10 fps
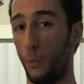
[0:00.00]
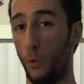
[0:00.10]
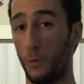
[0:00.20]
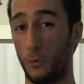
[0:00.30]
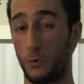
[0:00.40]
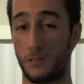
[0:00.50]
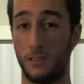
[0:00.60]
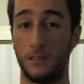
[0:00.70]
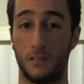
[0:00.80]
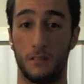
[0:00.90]
one more
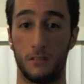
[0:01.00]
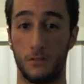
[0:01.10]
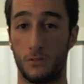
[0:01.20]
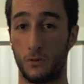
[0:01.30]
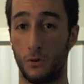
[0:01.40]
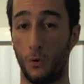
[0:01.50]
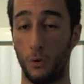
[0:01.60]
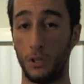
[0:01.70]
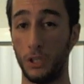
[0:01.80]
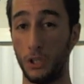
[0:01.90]
season, so
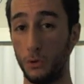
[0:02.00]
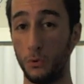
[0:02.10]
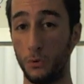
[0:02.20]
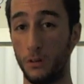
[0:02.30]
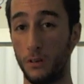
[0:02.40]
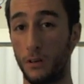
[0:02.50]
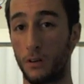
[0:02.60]
only you,